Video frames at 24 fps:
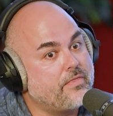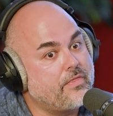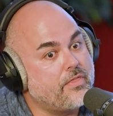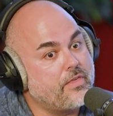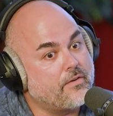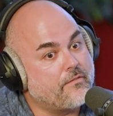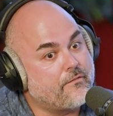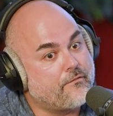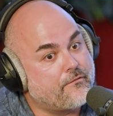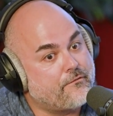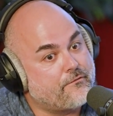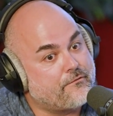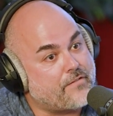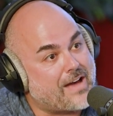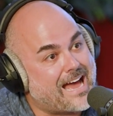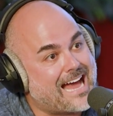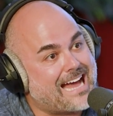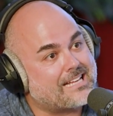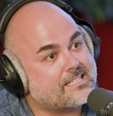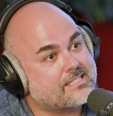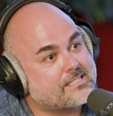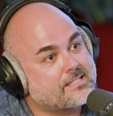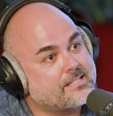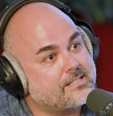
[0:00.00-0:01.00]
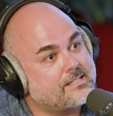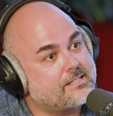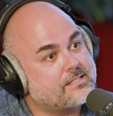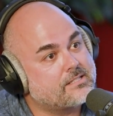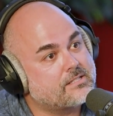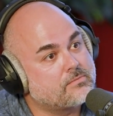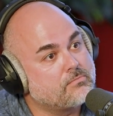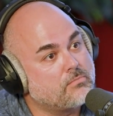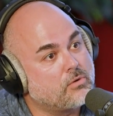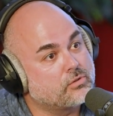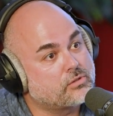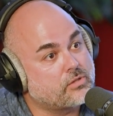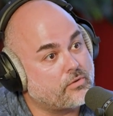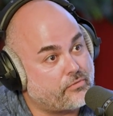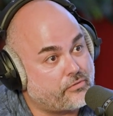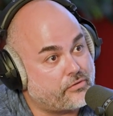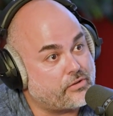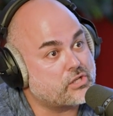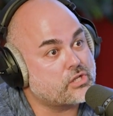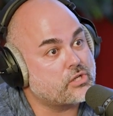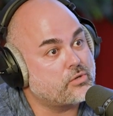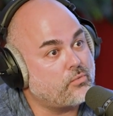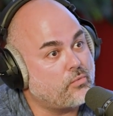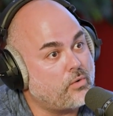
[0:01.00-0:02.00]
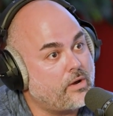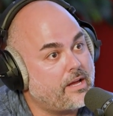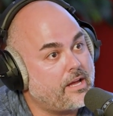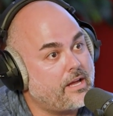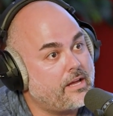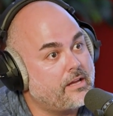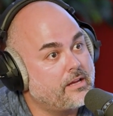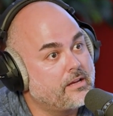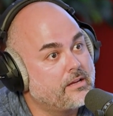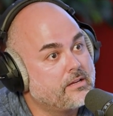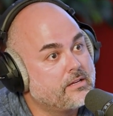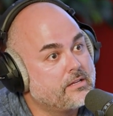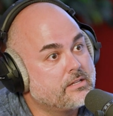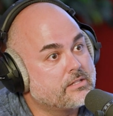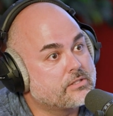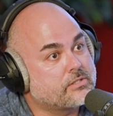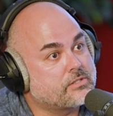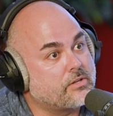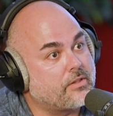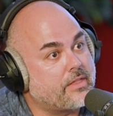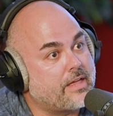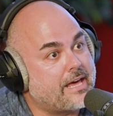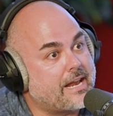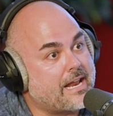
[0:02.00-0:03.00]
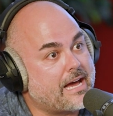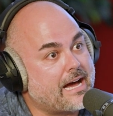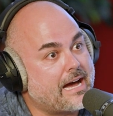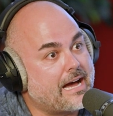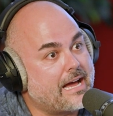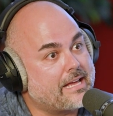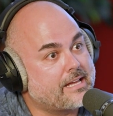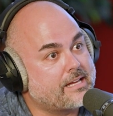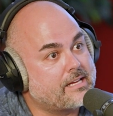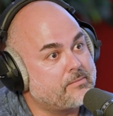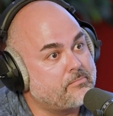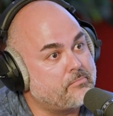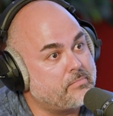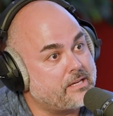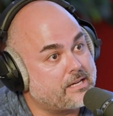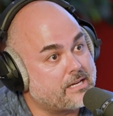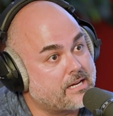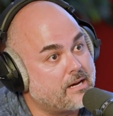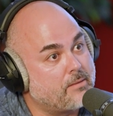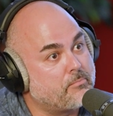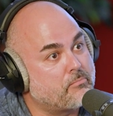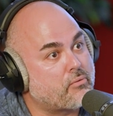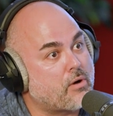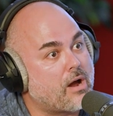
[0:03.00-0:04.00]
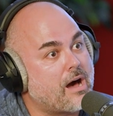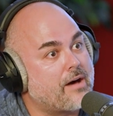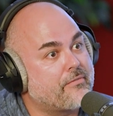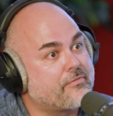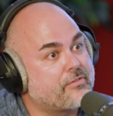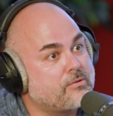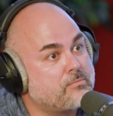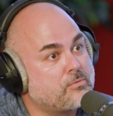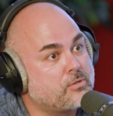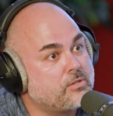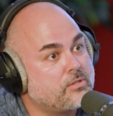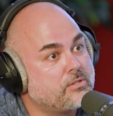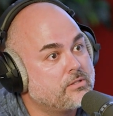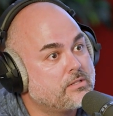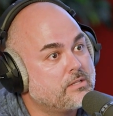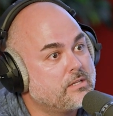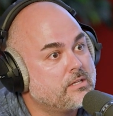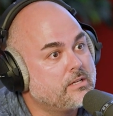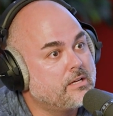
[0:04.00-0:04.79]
the fastest, most efficient way so that I can become profitable